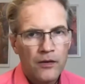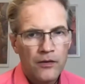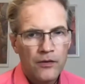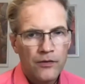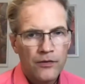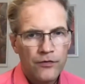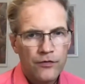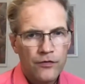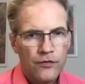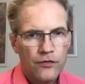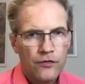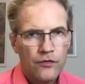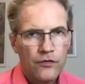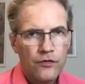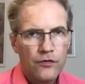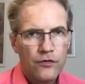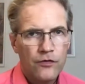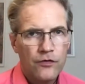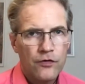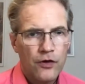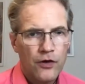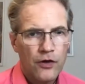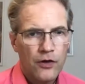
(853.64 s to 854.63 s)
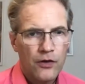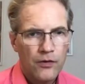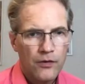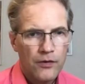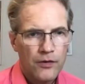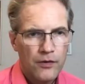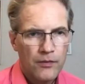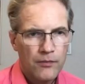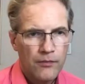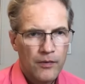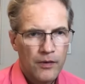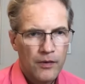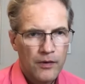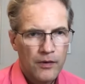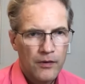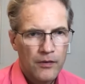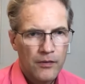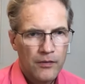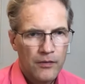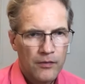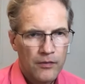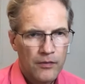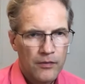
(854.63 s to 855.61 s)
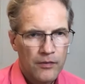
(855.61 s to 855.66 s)
So,
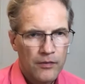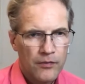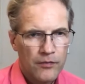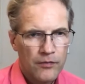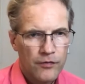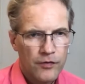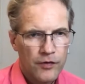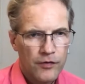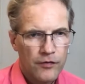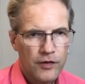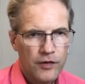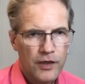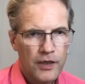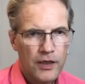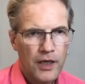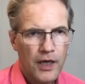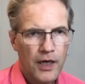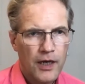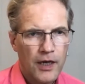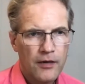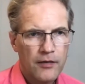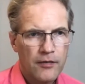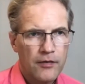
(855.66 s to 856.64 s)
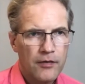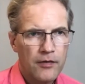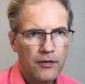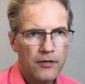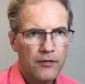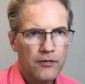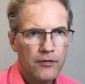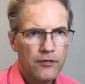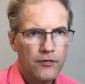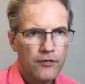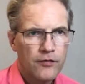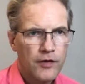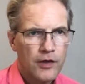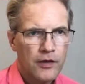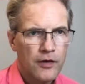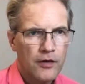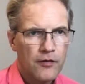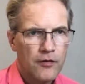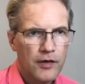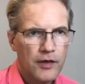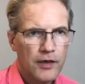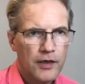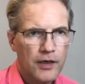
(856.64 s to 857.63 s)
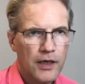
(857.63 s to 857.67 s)
ska vi se där. Stänger
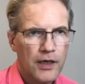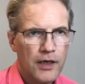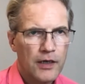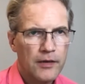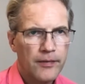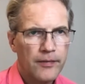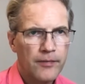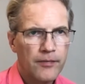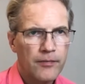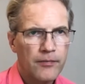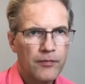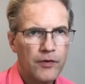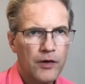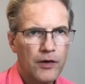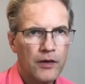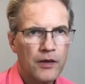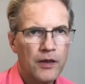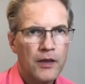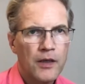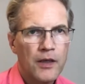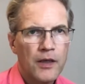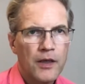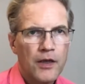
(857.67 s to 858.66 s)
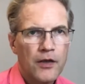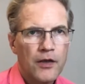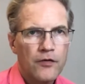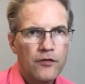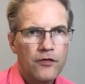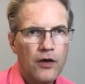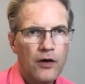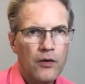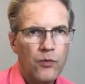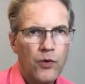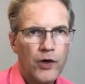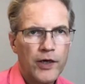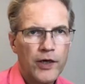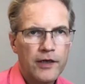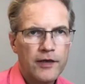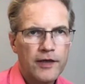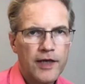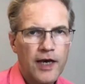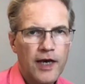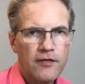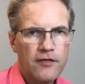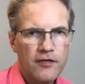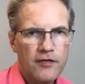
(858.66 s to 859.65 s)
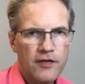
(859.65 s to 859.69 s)
av den där. Bra. So what it
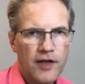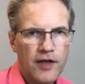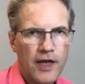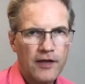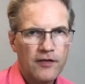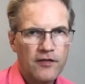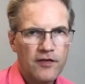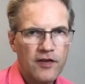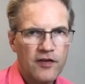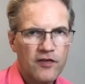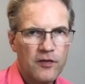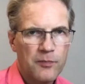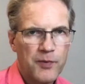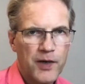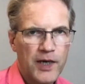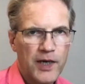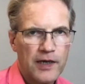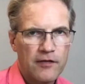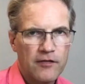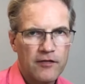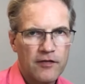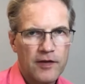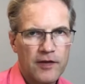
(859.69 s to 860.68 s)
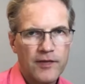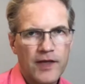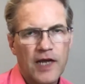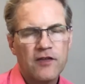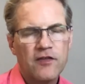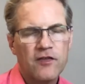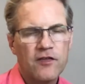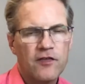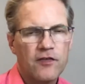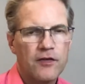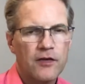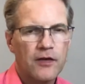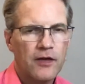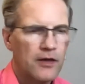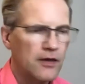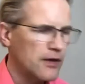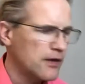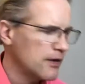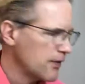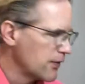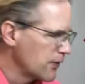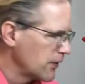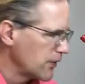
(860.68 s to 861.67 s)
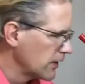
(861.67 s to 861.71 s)
does is it anticipates, and that's
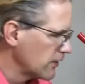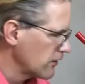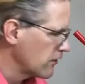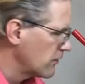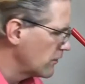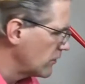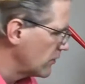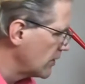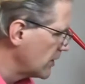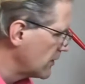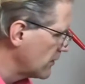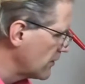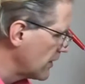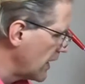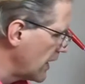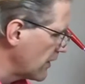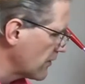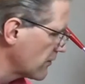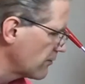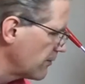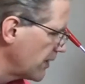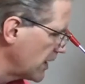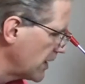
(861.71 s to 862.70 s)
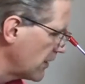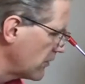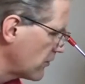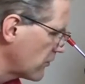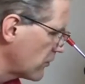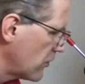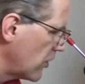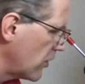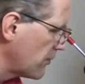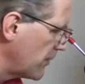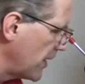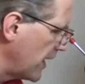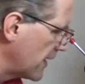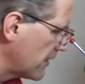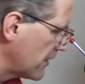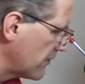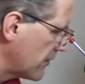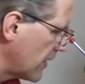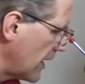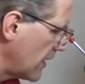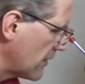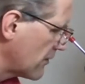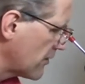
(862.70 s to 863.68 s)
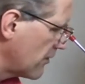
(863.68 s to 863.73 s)
a thing to do in jazz. Many start playing
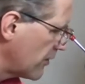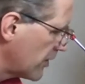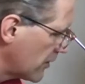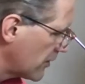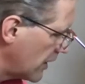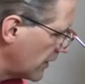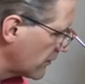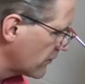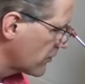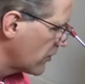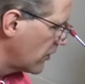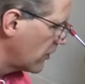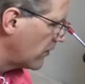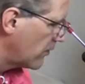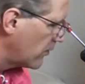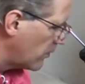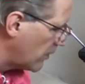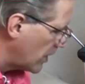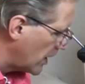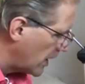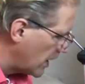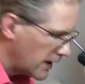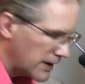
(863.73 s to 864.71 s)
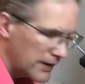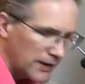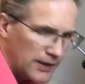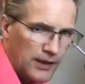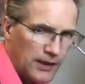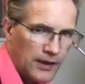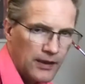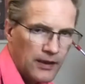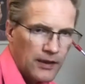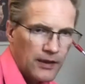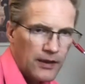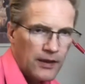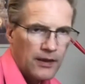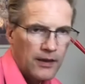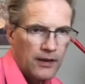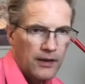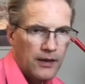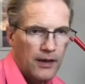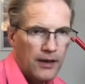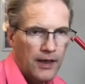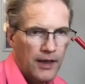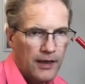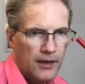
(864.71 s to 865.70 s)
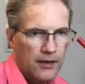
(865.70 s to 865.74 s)
jazz, so we just go on 1,
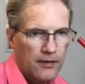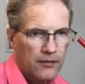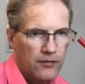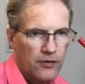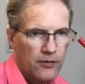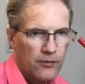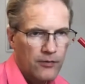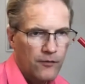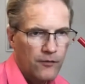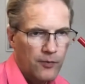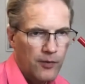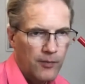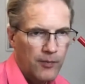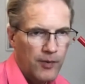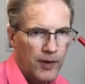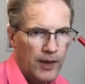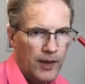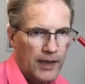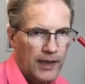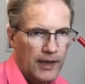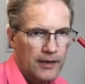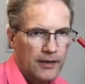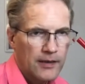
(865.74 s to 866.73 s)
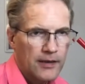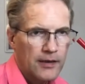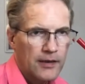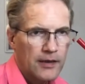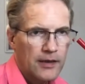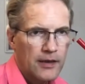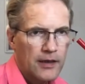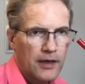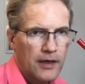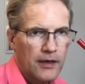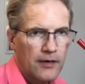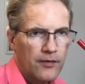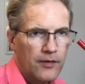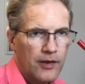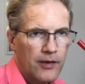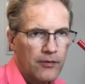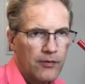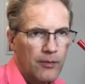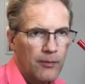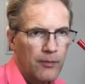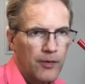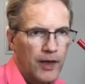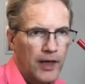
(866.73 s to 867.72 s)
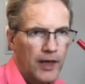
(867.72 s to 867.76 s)
like, so if we play here, they
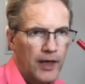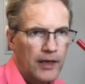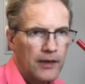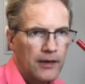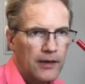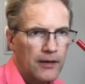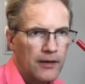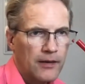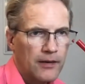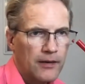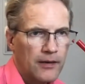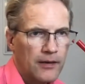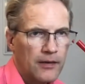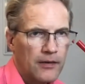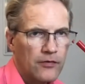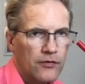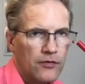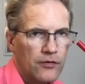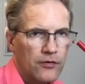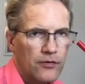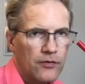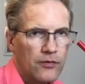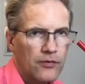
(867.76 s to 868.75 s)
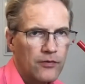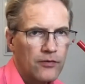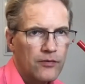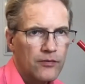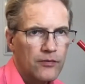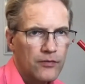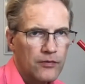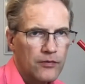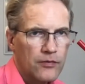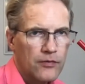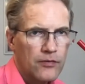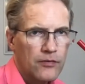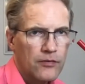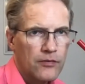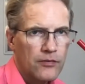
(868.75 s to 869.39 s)
will play 2, 2.